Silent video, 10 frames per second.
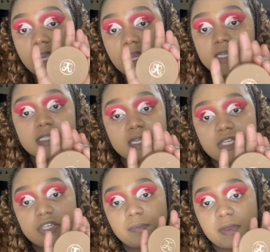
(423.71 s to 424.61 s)

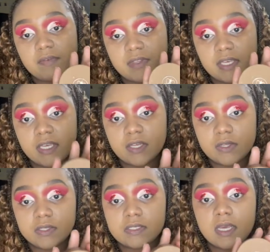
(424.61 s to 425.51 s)
Anastasia Beverly
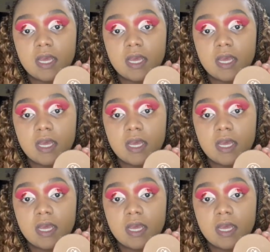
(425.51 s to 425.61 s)
Hills